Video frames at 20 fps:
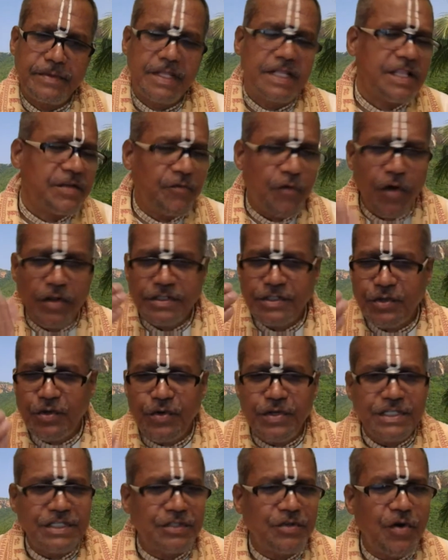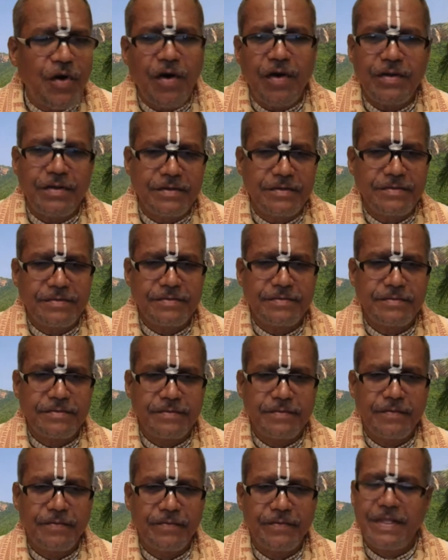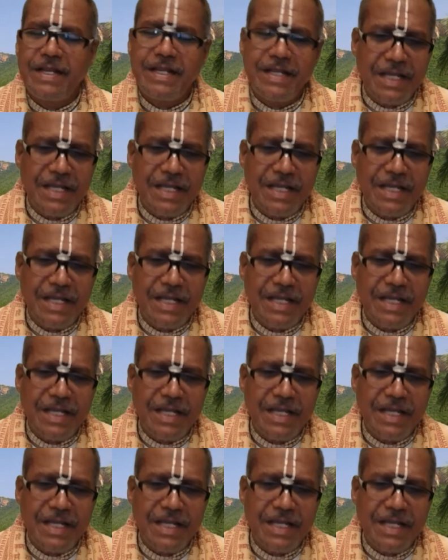Then the false ego is gone. Then